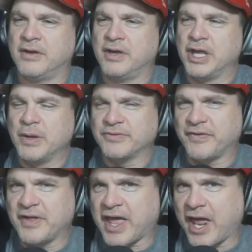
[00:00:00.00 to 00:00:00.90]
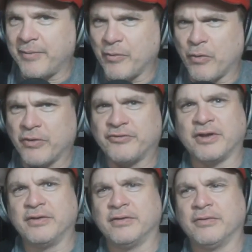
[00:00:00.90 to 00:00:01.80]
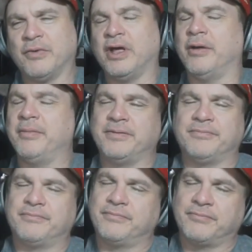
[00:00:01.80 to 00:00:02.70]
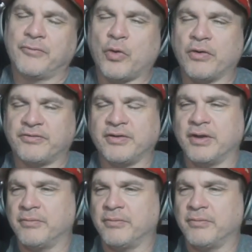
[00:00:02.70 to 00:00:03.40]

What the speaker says: He was on the Academy Awards, and well, I mean, of course,